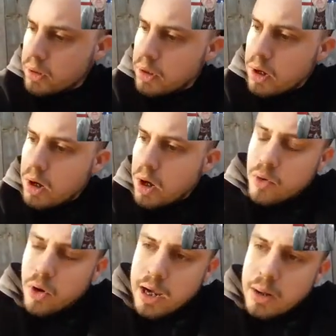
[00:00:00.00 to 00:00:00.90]
I've
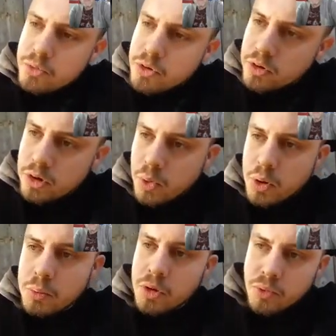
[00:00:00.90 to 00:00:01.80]
got cameras and
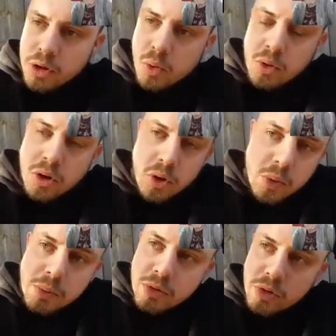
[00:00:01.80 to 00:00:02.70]
equipment, and recording
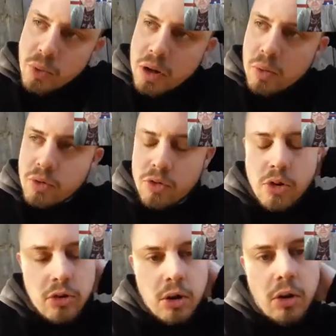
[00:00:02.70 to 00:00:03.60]
equipment as well, and
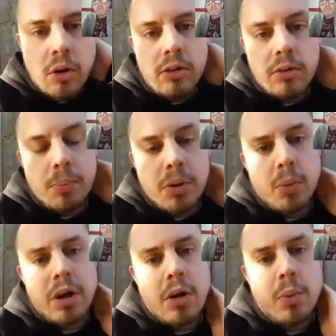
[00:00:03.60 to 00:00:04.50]
studio lights. But
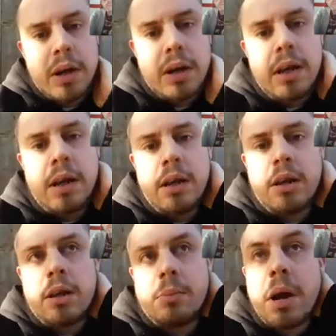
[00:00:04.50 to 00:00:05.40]
when I went in
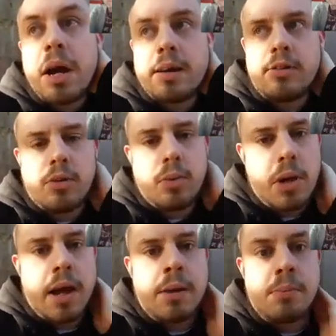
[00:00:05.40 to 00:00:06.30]
Market
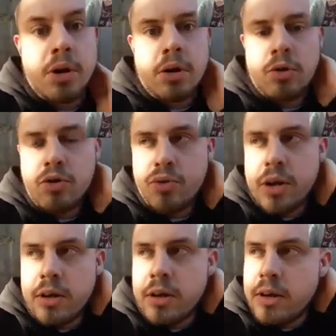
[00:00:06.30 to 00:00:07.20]
Square in Burton on
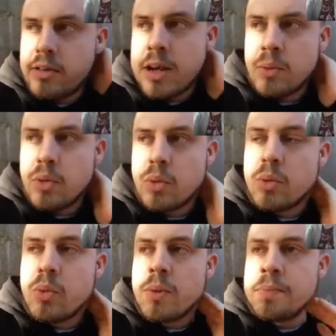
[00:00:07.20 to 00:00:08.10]
Trent in the town
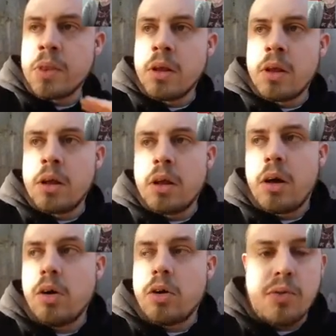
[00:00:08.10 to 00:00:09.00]
hall,
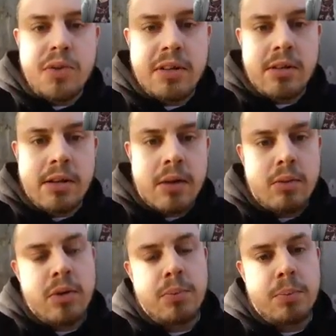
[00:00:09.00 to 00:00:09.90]
I got evicted out
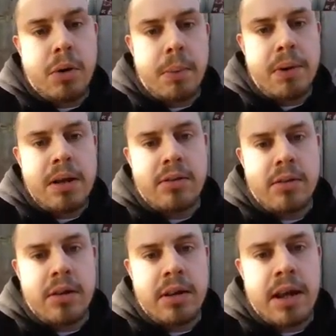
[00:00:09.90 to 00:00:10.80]
by police
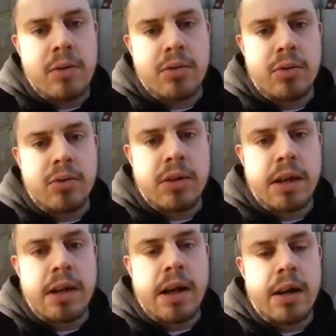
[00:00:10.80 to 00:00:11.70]
and the council
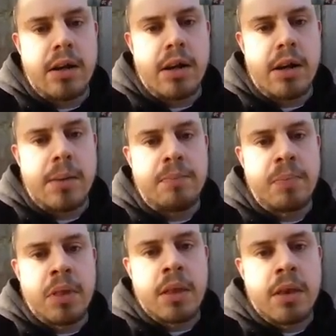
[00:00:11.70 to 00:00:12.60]
saying that
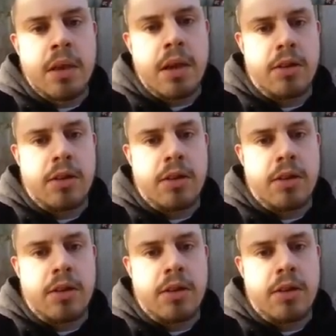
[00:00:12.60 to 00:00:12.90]
it's